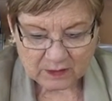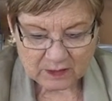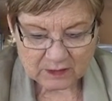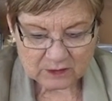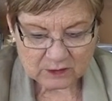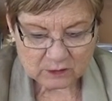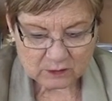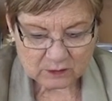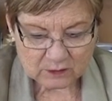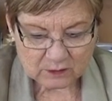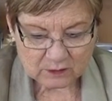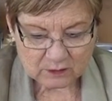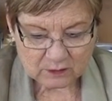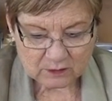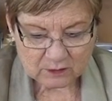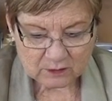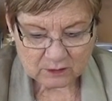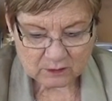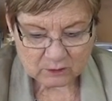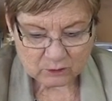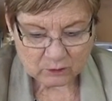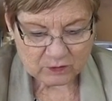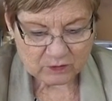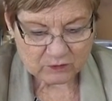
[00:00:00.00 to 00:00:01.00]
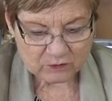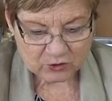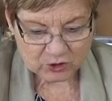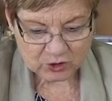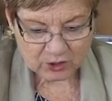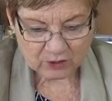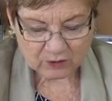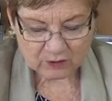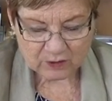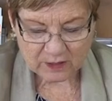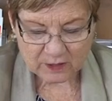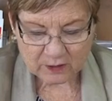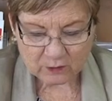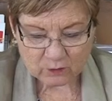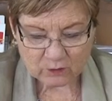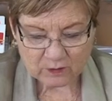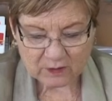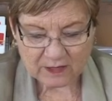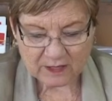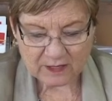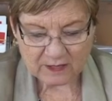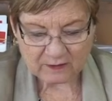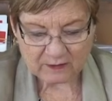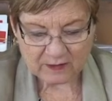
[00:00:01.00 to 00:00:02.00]
It's, we've shared
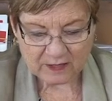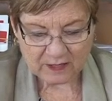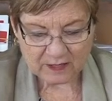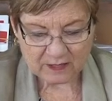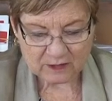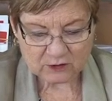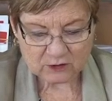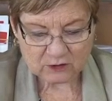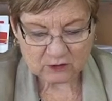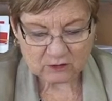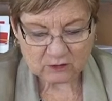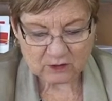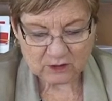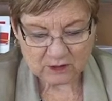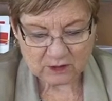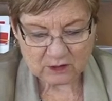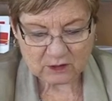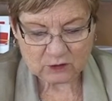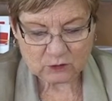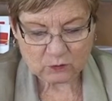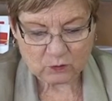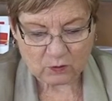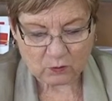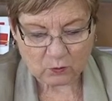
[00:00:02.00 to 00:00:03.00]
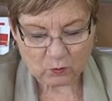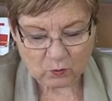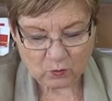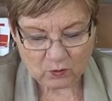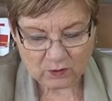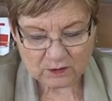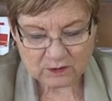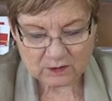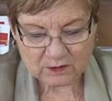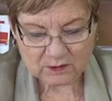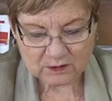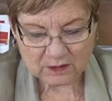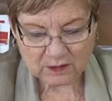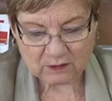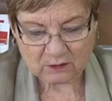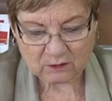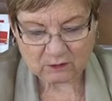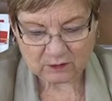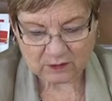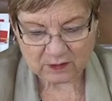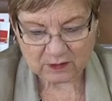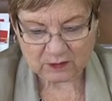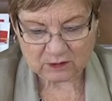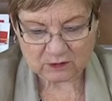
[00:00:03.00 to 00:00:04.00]
equally and the answer is what one
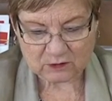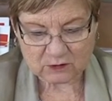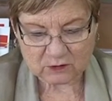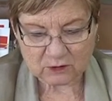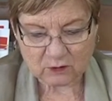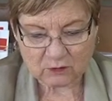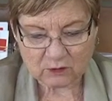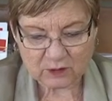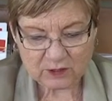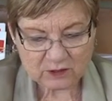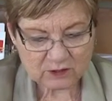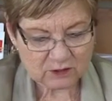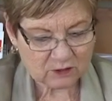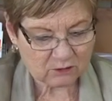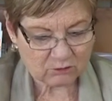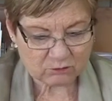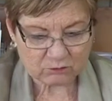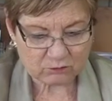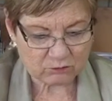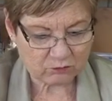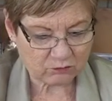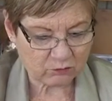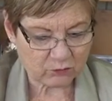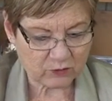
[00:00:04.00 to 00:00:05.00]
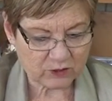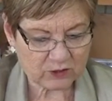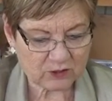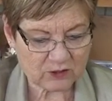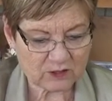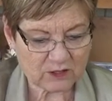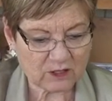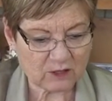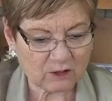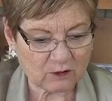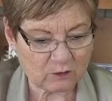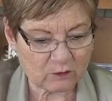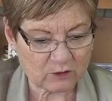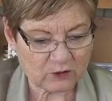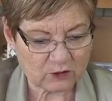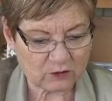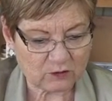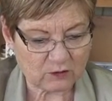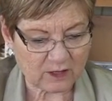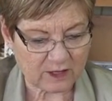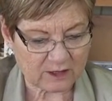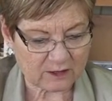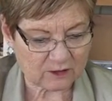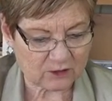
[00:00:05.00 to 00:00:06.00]
skittle gets. So let's, what skittle would
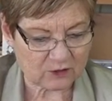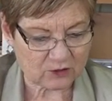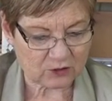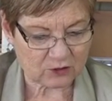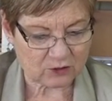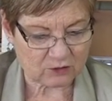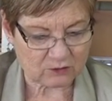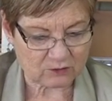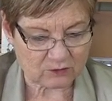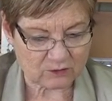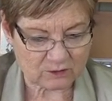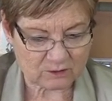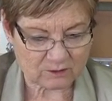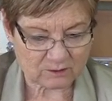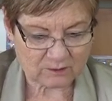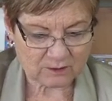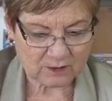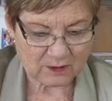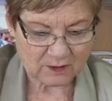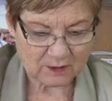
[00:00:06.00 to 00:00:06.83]
you like to choose?